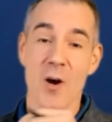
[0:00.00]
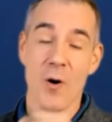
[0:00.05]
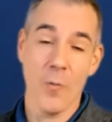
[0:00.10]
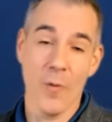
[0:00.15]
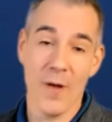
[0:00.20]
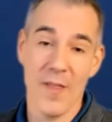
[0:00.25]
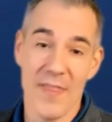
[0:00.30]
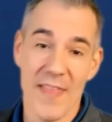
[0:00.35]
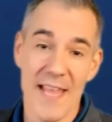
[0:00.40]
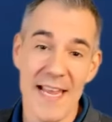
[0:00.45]

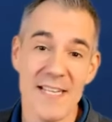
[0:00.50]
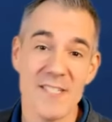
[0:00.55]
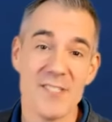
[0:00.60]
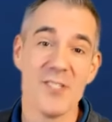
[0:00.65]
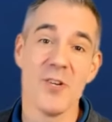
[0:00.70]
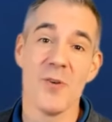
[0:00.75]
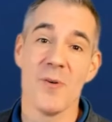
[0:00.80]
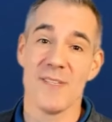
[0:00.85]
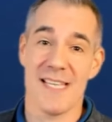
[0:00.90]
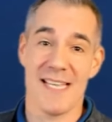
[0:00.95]
what they
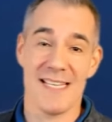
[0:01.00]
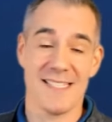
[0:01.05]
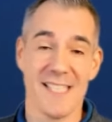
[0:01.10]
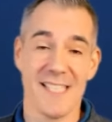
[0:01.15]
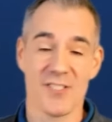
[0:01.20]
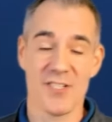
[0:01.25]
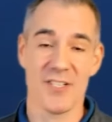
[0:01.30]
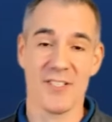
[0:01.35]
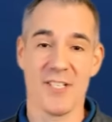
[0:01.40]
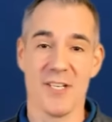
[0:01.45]
do is at
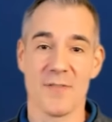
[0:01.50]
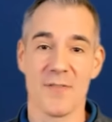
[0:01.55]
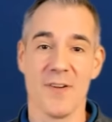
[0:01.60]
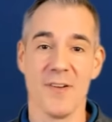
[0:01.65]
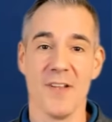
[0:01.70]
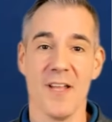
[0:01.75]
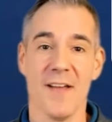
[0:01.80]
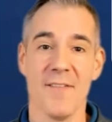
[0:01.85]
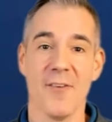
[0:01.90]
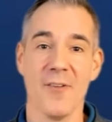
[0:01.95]
such a
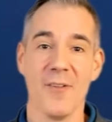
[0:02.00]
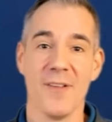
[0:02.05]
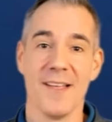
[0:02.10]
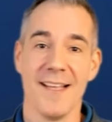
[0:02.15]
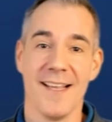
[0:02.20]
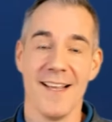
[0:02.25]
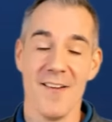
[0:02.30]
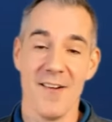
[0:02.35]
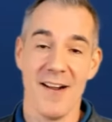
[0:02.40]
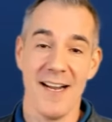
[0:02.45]
different level,
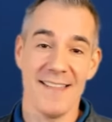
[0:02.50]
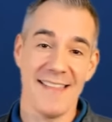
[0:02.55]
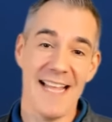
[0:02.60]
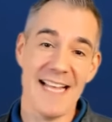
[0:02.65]
right?